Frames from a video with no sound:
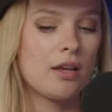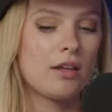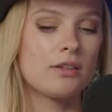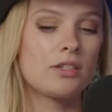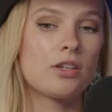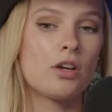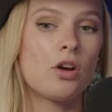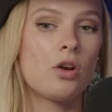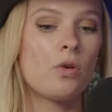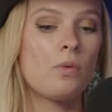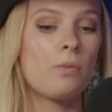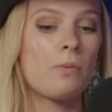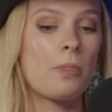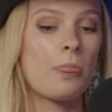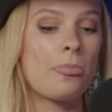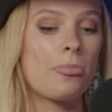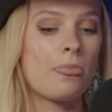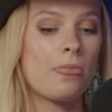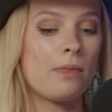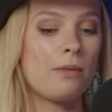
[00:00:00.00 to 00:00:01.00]
So
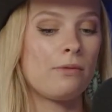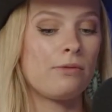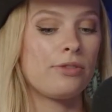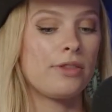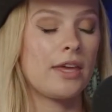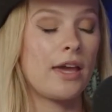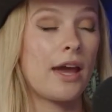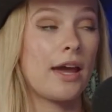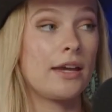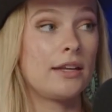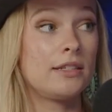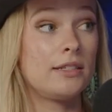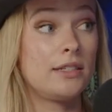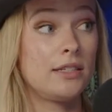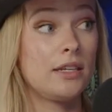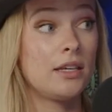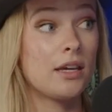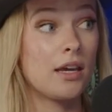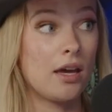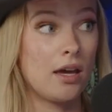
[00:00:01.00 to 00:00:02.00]
the
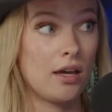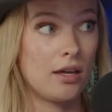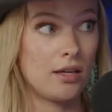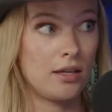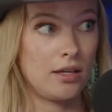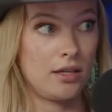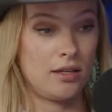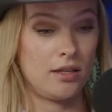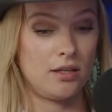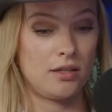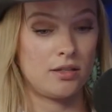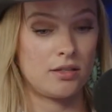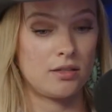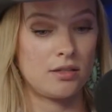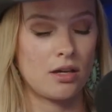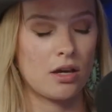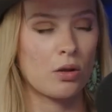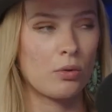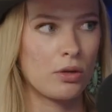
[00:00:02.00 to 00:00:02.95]
idea is not